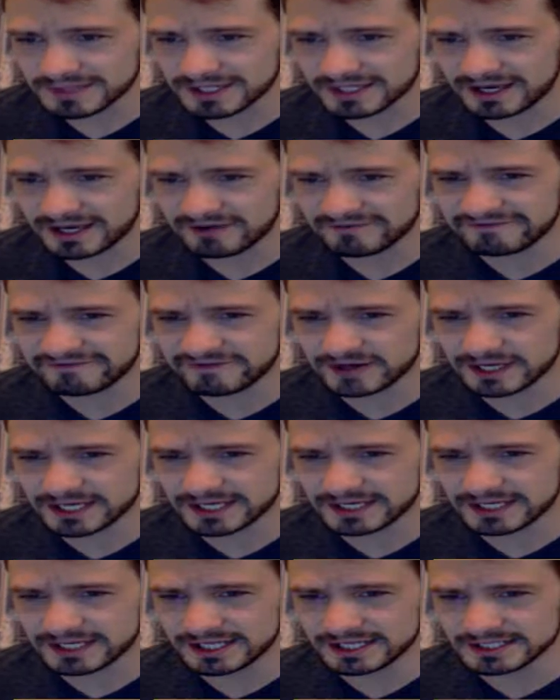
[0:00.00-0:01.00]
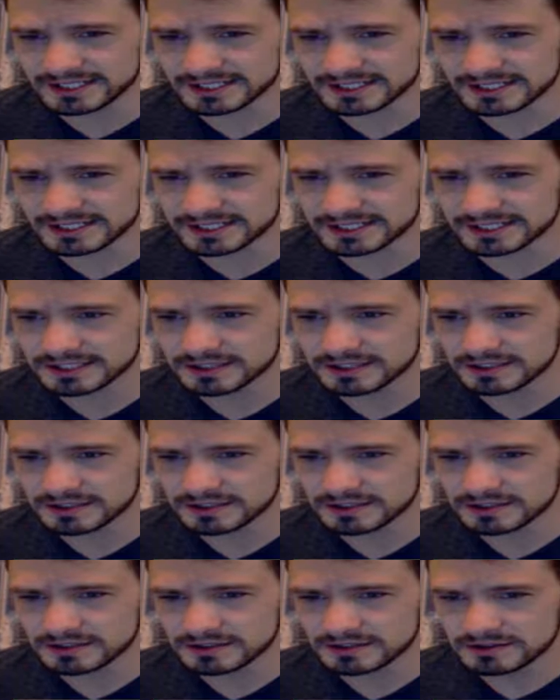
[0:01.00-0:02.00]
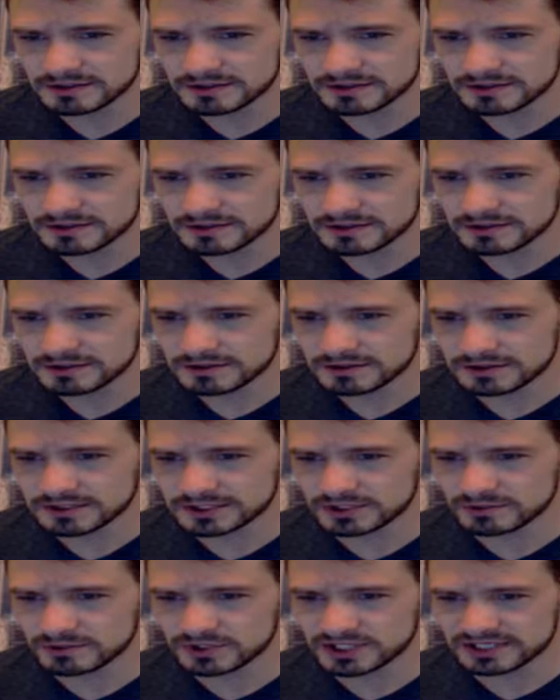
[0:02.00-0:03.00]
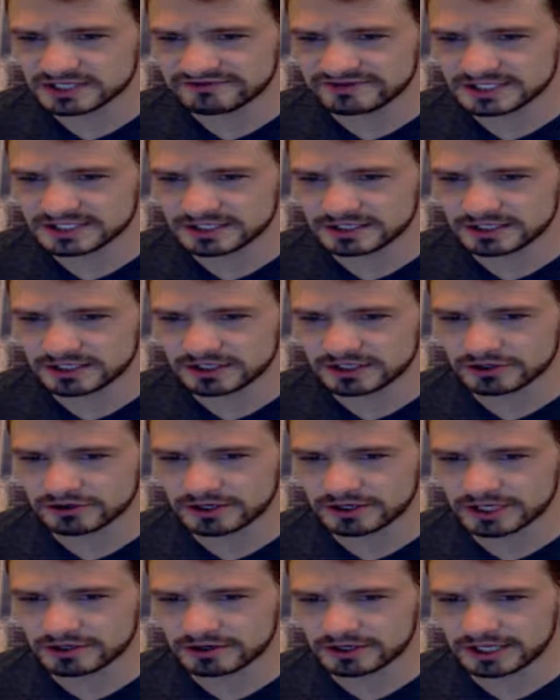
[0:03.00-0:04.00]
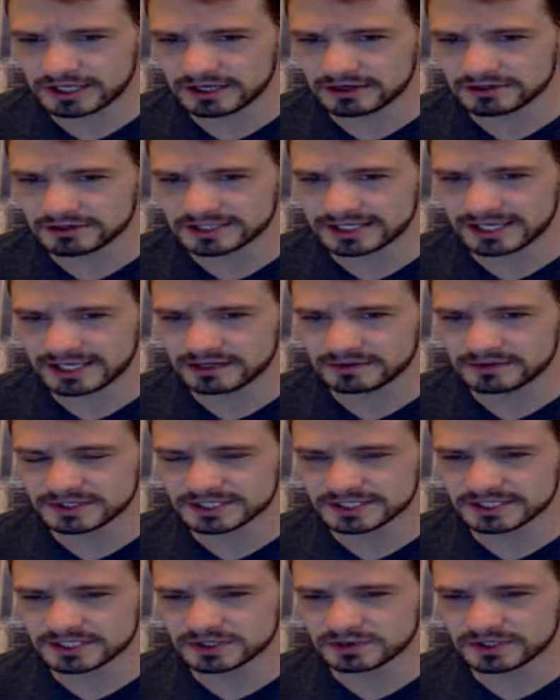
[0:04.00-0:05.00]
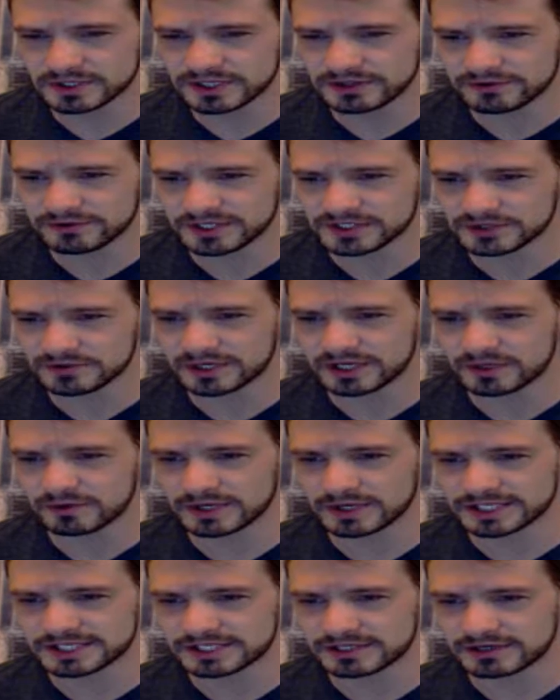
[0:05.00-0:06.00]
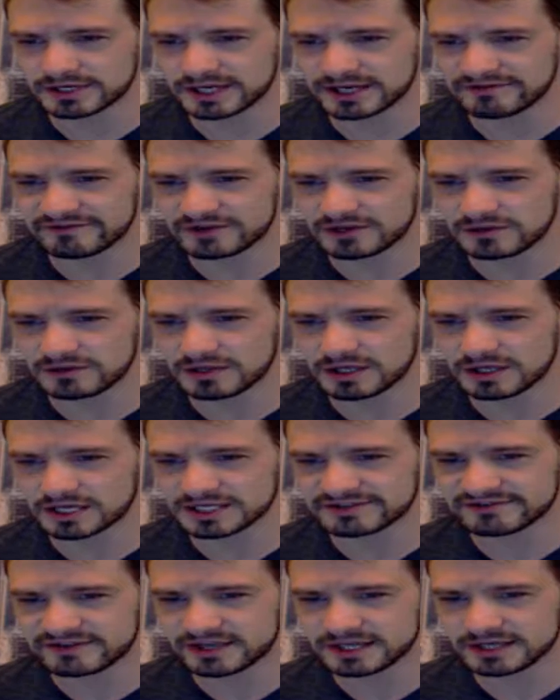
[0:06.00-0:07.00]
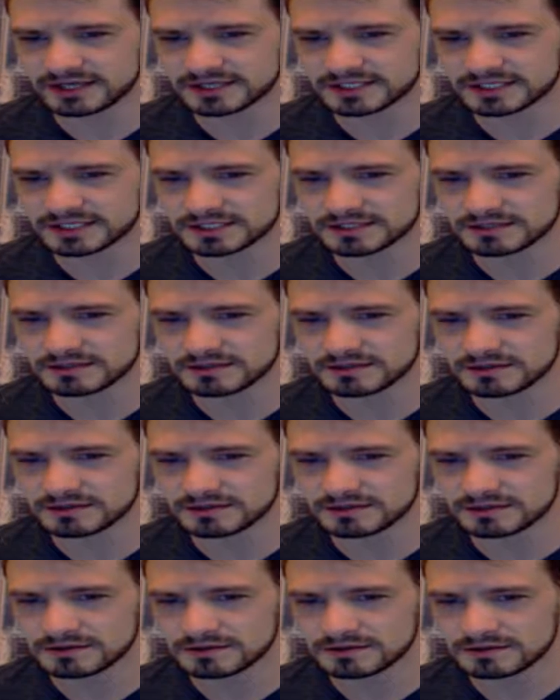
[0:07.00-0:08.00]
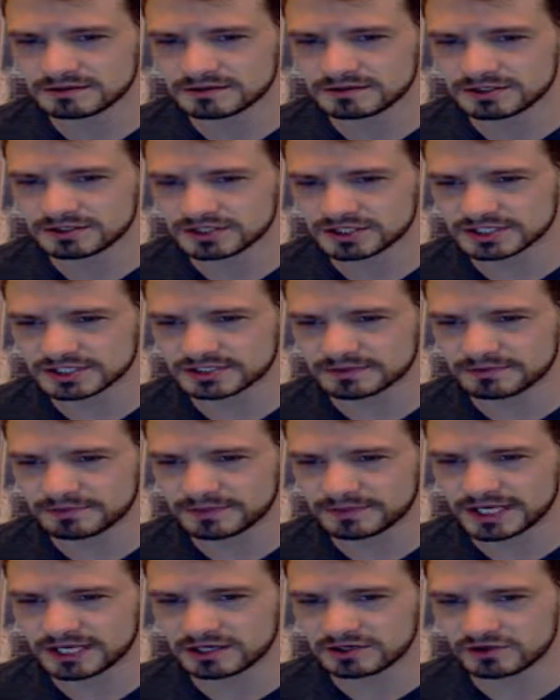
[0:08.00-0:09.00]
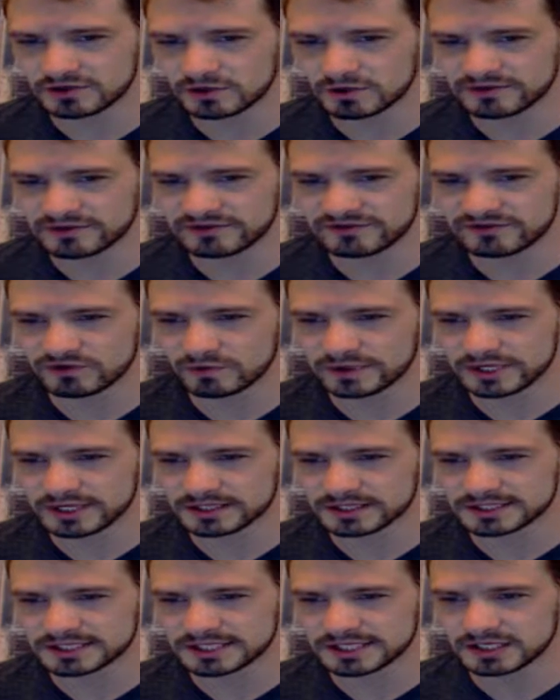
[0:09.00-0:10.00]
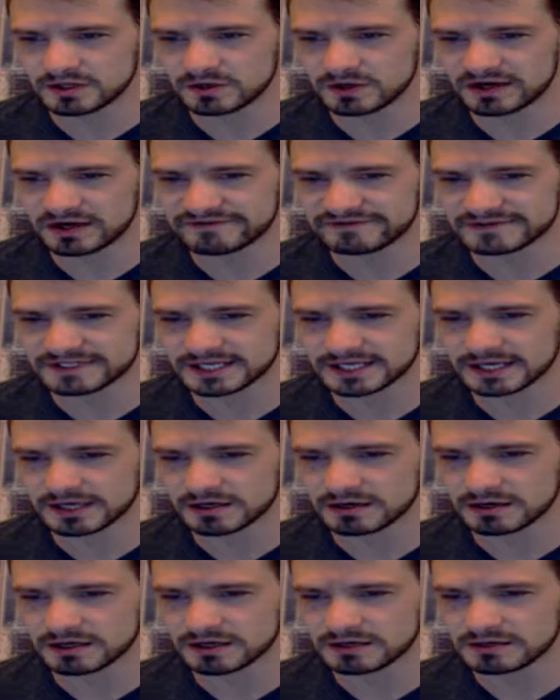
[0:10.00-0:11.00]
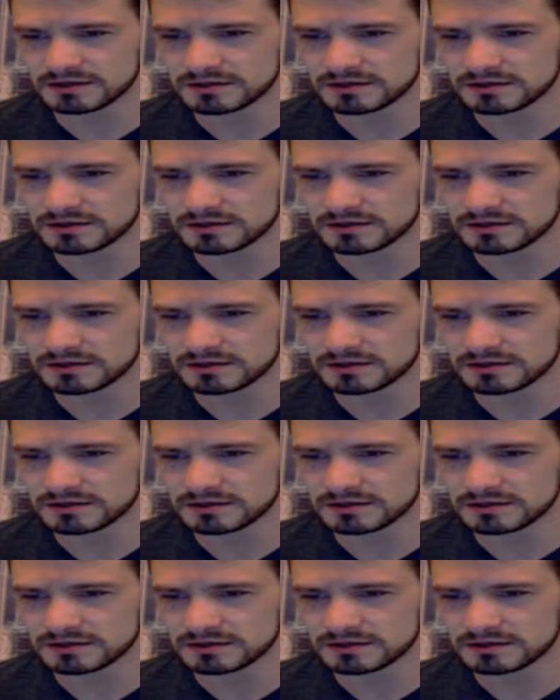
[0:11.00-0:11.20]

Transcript: How fucking neat is this? Consumers can visit the underground at Acres Cannabis at 2320 Western Avenue, Las Vegas, just a mile north of the Wynn Casino off Sahara.